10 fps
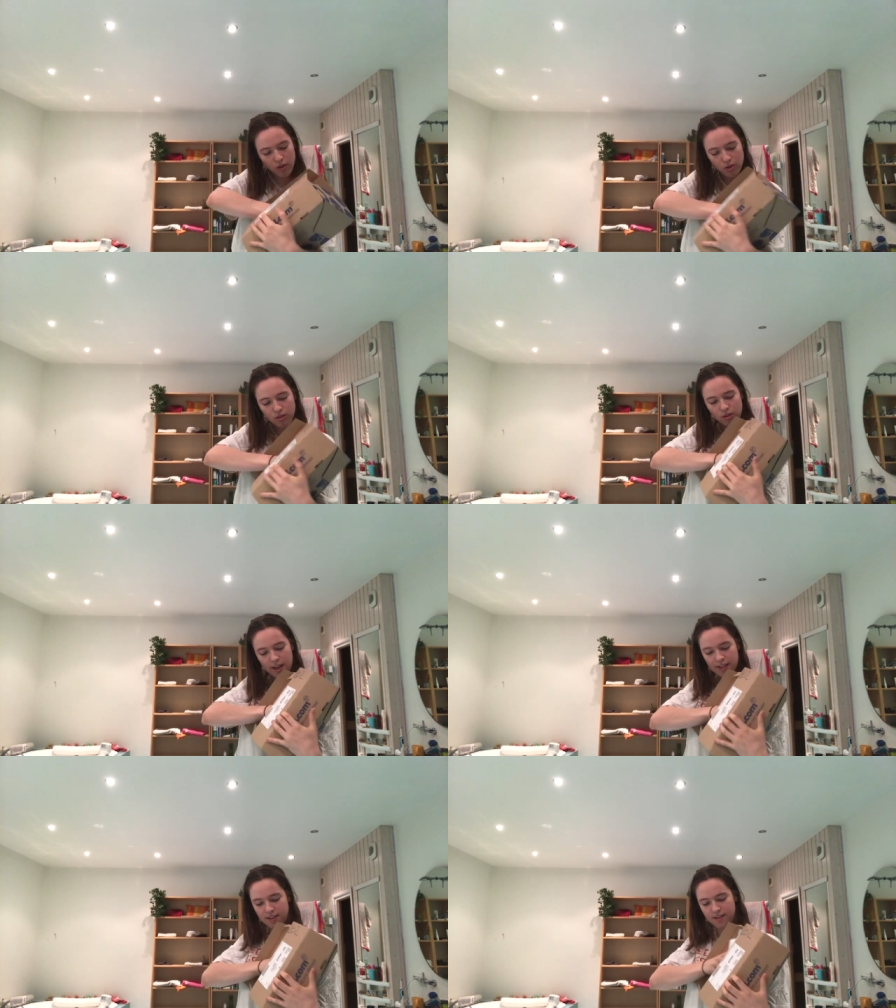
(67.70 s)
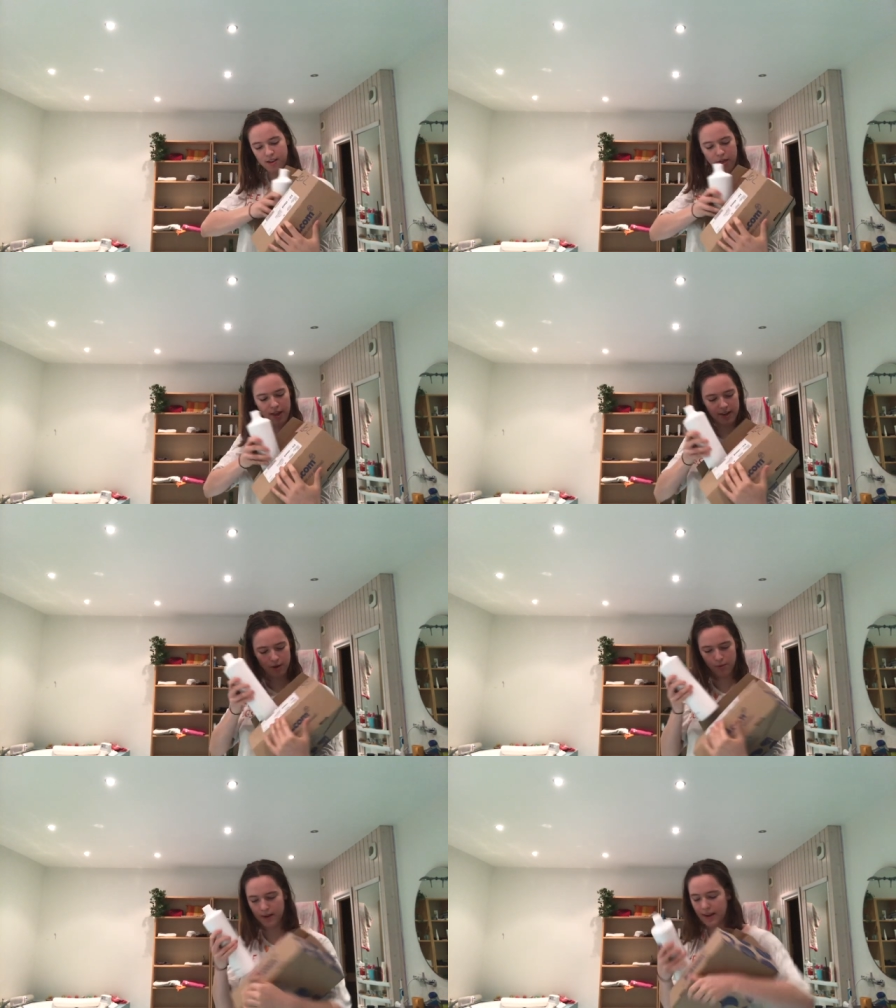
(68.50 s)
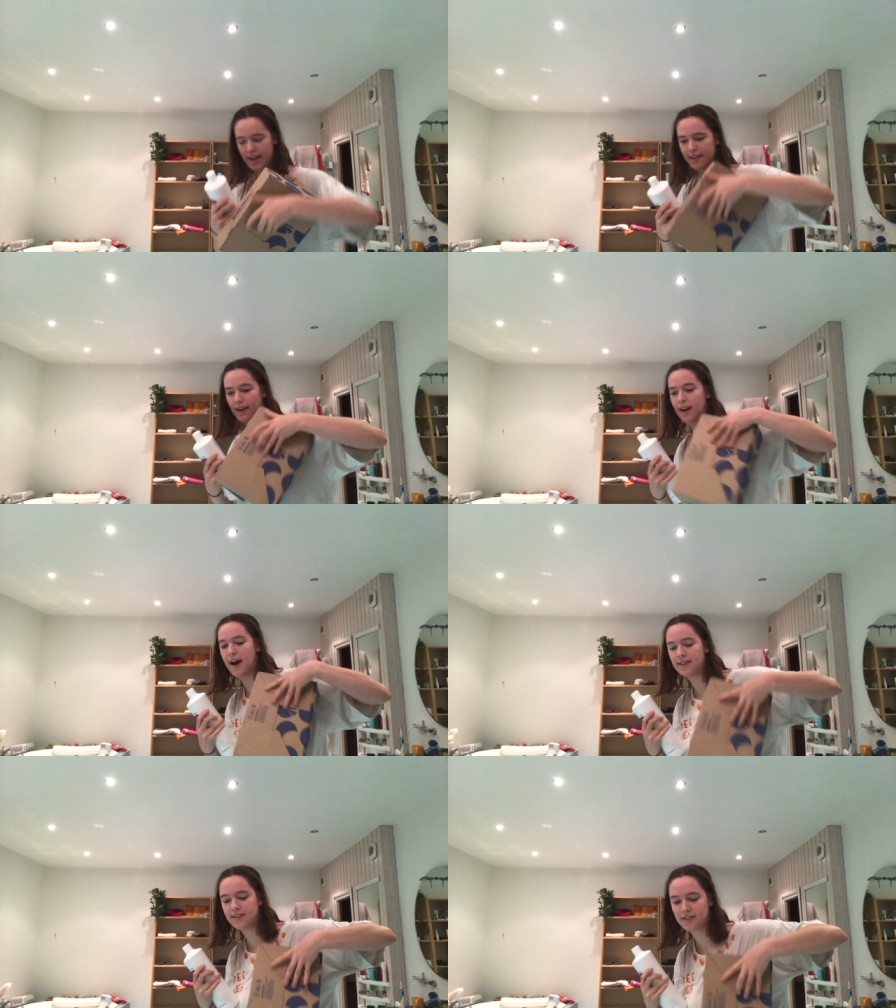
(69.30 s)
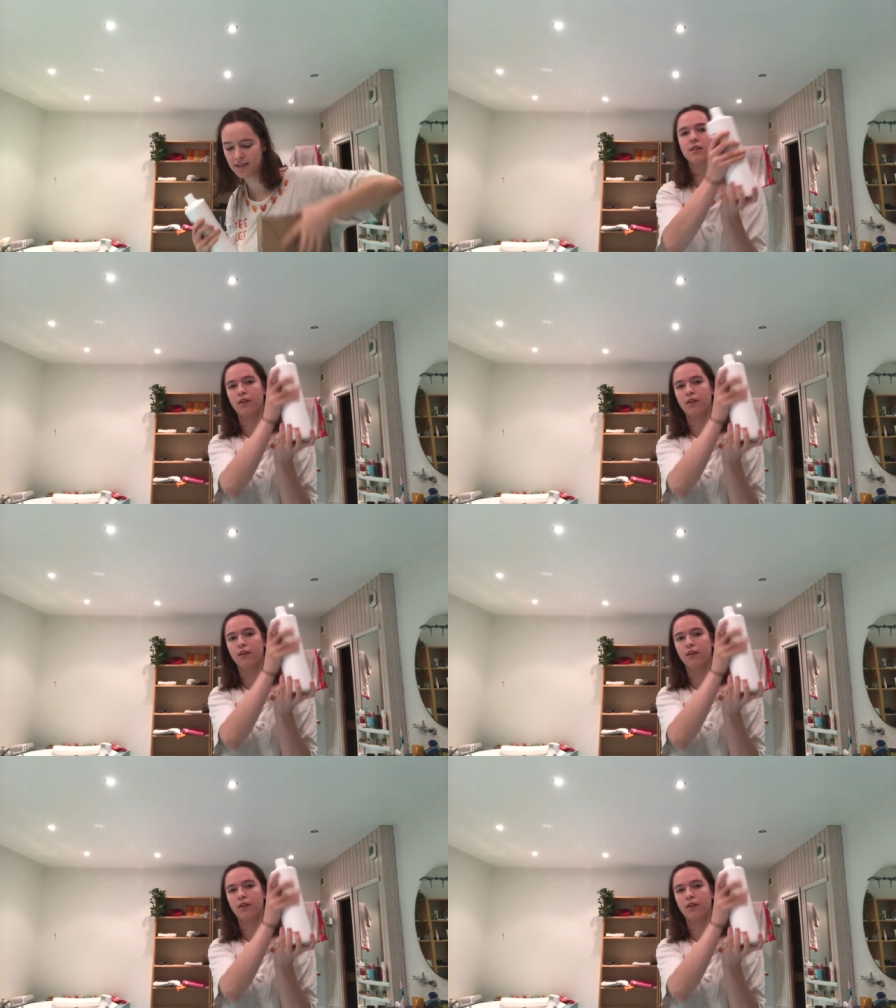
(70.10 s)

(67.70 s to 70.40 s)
Ooh, and it's the thing that we need last.